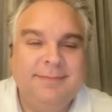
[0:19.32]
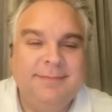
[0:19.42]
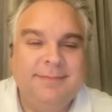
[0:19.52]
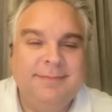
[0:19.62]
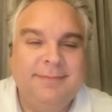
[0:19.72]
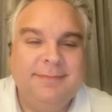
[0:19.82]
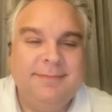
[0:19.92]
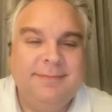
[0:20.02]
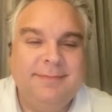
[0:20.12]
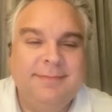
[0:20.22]

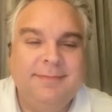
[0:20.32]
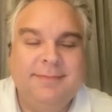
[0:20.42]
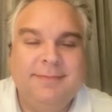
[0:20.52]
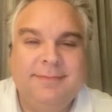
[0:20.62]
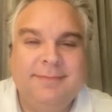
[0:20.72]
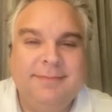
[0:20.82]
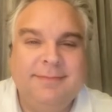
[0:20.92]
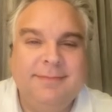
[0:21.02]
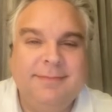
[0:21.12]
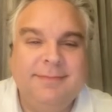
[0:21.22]

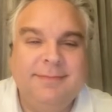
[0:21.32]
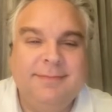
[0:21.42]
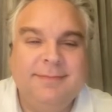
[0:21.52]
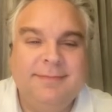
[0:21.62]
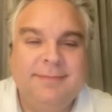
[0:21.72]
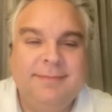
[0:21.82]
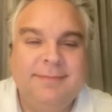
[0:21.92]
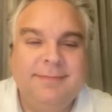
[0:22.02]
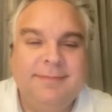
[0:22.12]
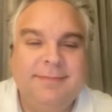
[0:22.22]

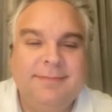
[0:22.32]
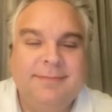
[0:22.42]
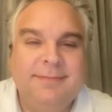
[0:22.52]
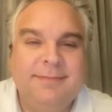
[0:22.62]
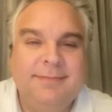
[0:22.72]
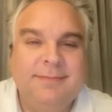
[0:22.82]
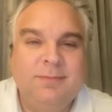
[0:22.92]
[no speech]